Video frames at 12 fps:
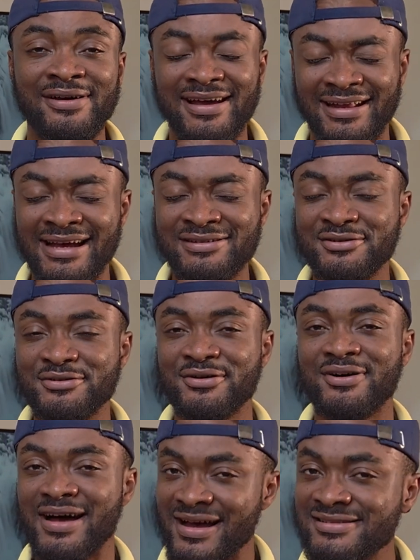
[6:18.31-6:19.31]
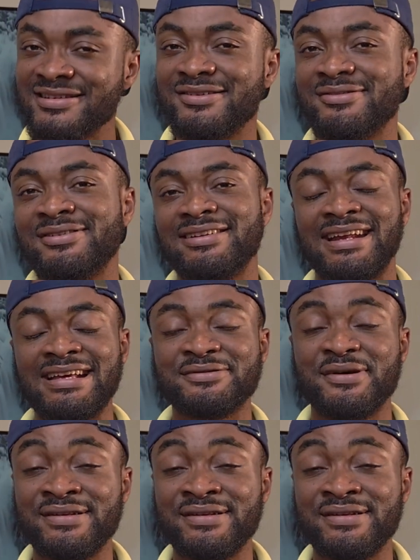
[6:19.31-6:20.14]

And as usual, I'll see you the next one.